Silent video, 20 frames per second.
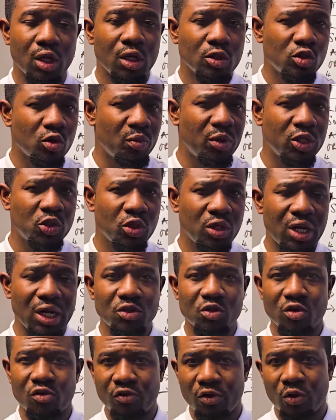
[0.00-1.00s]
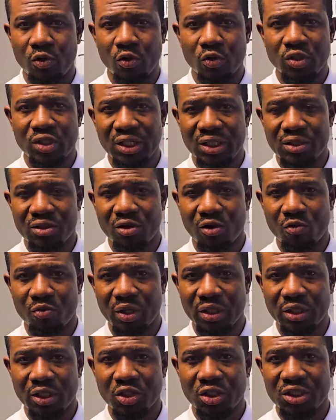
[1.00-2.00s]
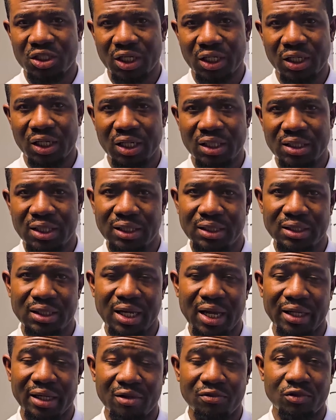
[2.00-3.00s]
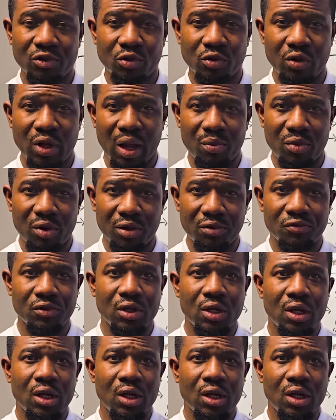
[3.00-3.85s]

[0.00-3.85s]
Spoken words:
So make sure that you follow this documentation checklist that I gave to you above